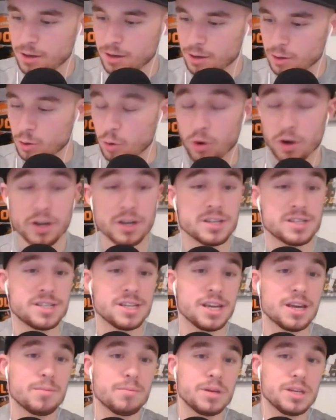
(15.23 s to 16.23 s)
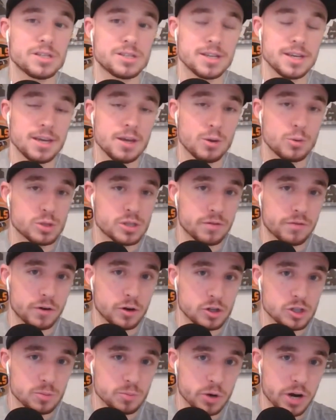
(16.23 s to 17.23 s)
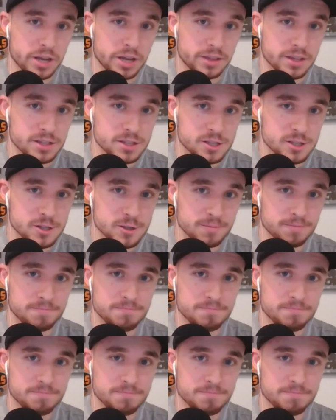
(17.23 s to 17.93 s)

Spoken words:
According to CNBC, who was the first to break this,